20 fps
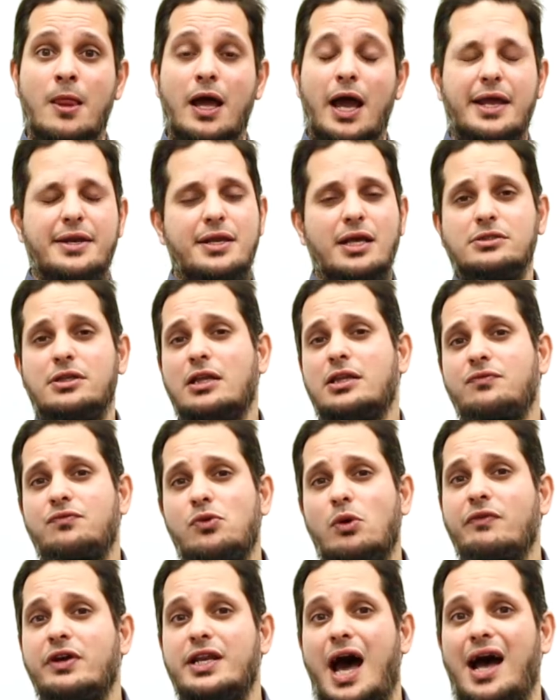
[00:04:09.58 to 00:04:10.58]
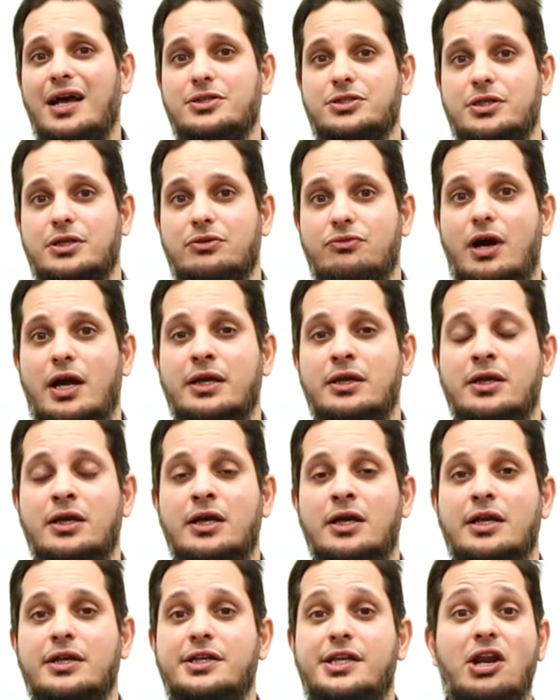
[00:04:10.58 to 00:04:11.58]
And there's nothing wrong with asking, right?
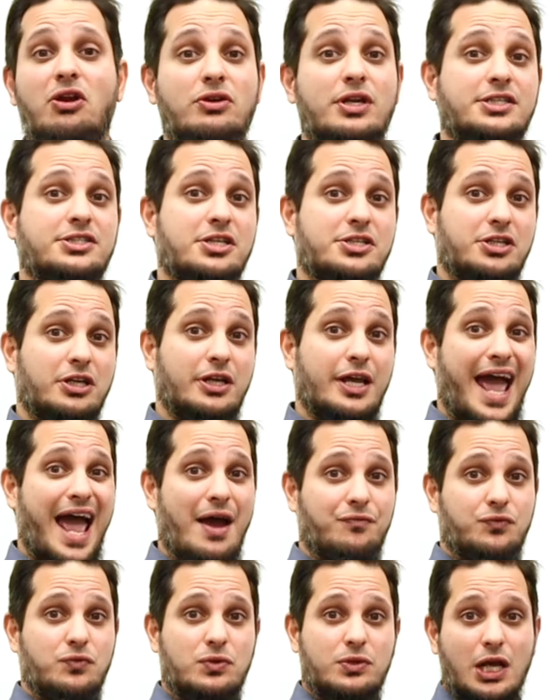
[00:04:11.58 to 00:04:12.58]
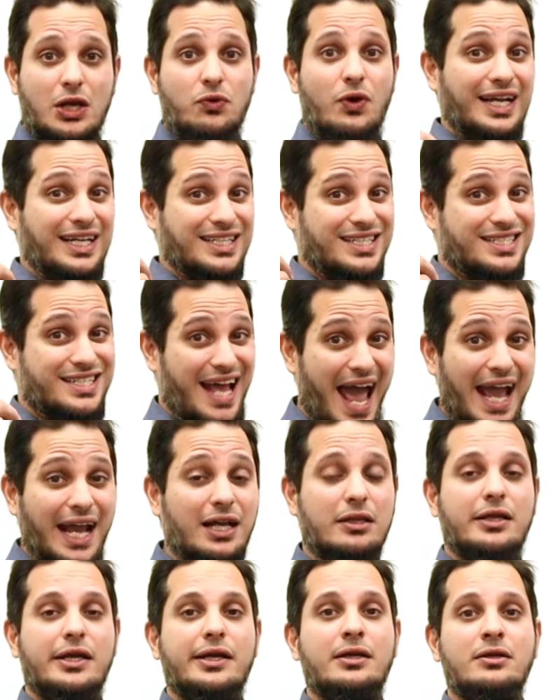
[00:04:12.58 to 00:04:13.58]
They don't necessarily have to tell you
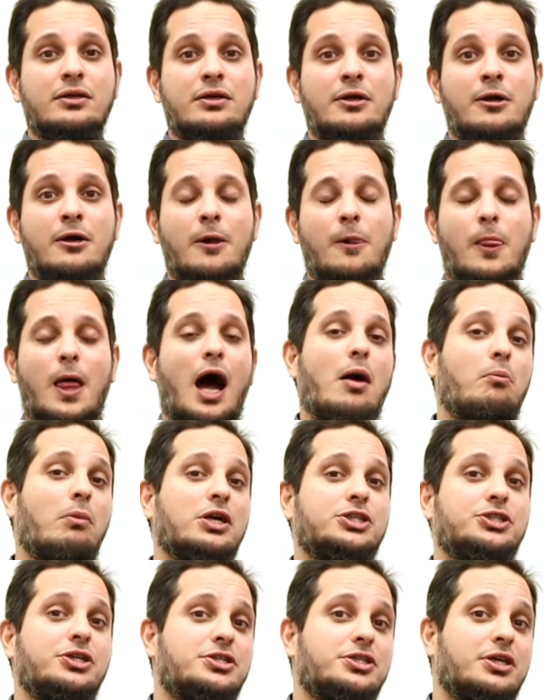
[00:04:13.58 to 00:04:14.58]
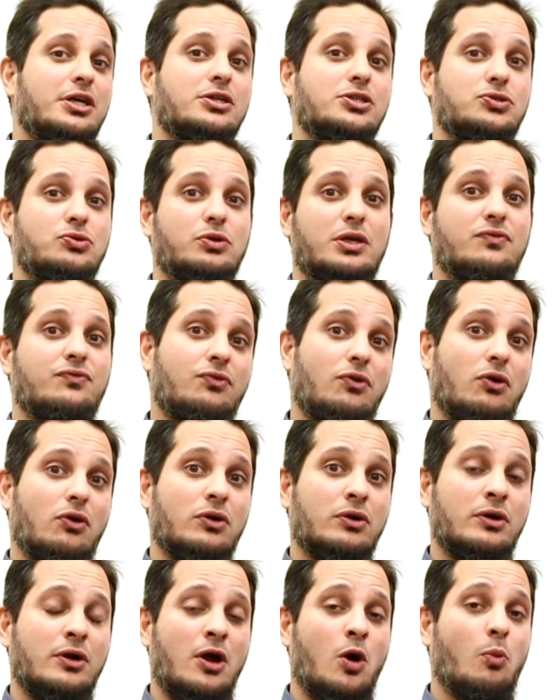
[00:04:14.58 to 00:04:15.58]
exactly how much the seller is looking
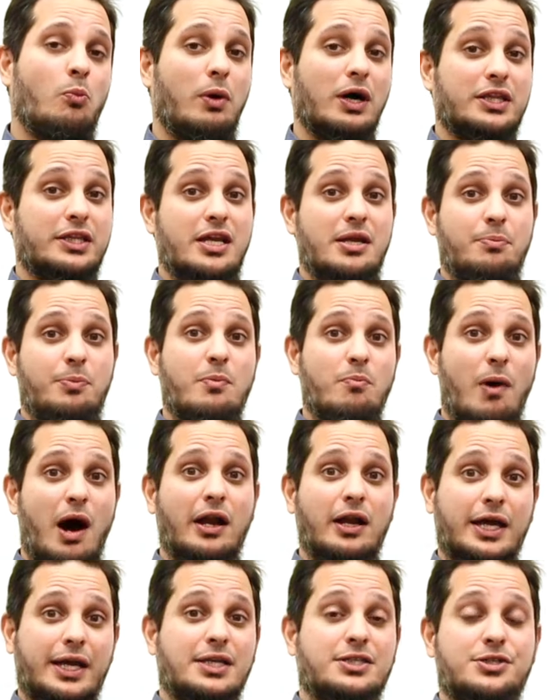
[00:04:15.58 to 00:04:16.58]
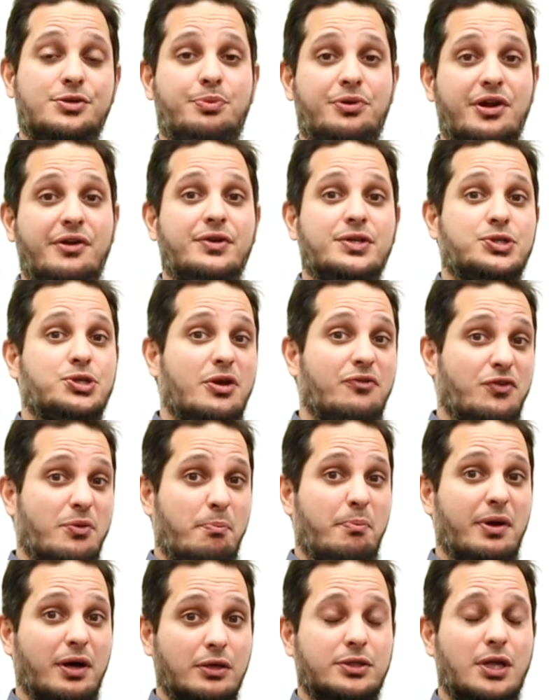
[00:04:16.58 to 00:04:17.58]
for. But keep in mind, like I said previously, if you
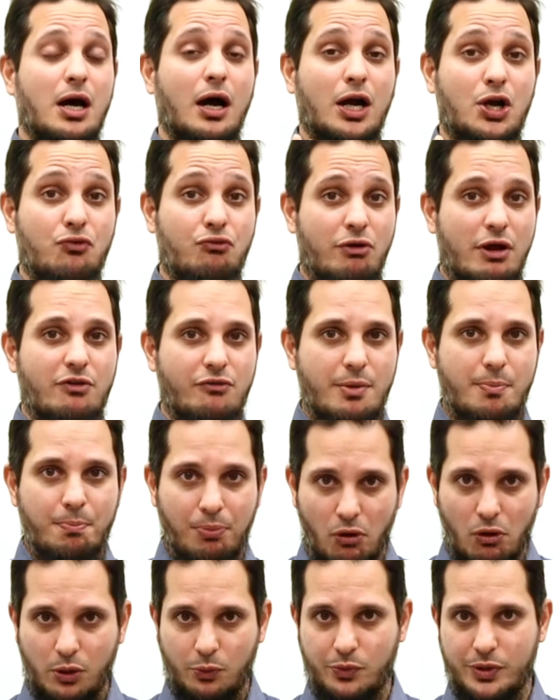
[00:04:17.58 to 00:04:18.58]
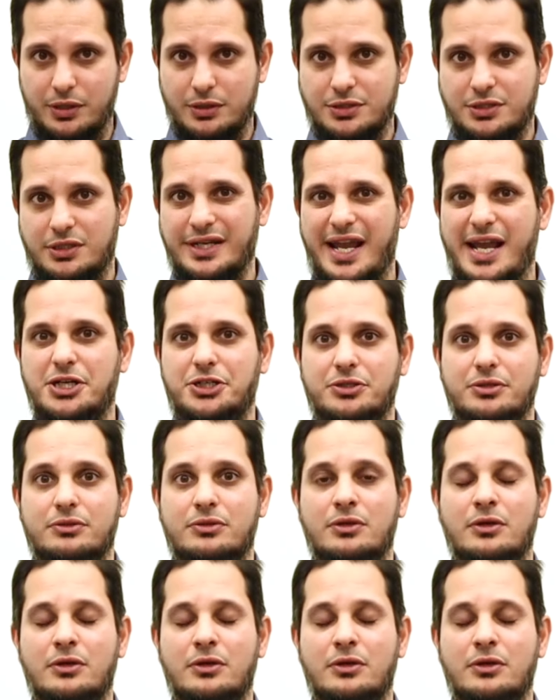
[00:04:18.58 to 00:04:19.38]
build a great rapport with the listing agent,